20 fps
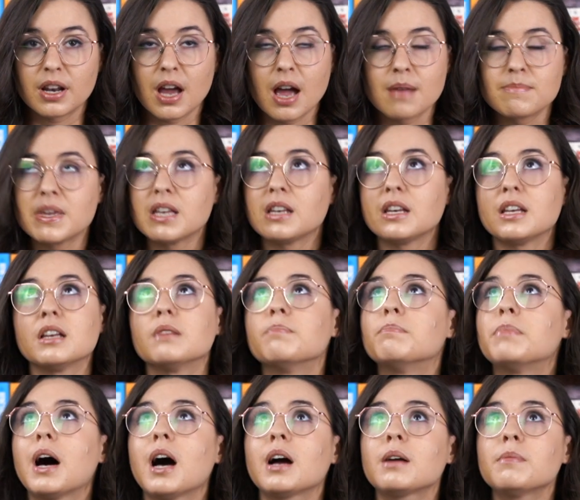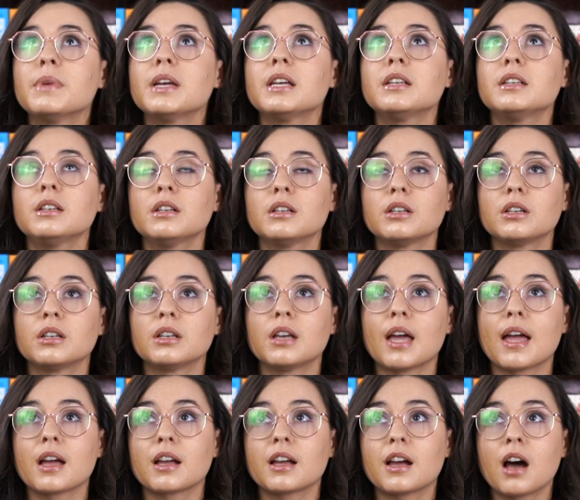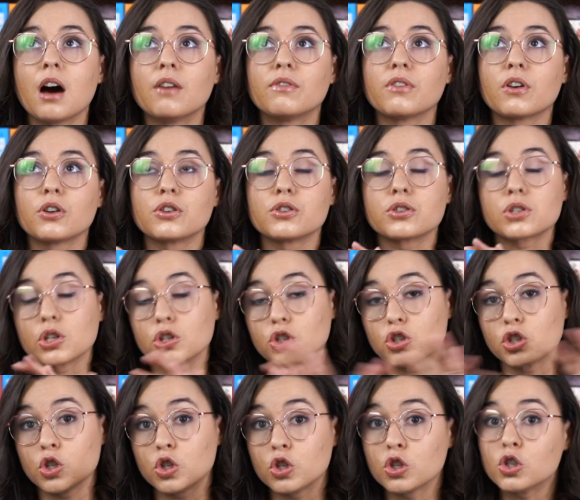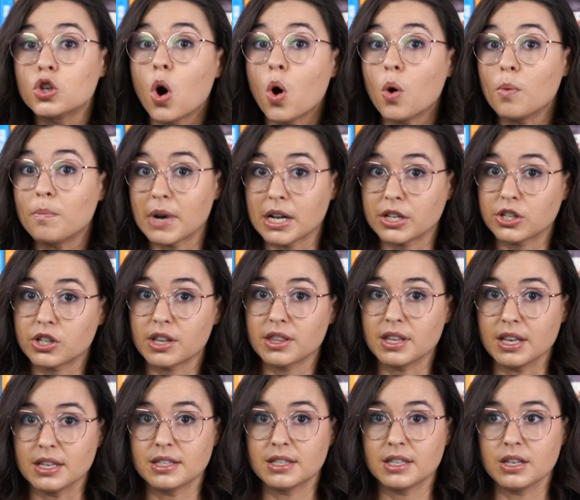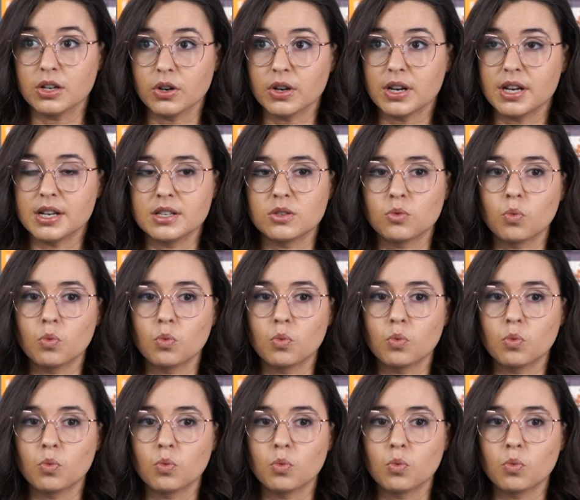I mean, Backman covers so much in this series.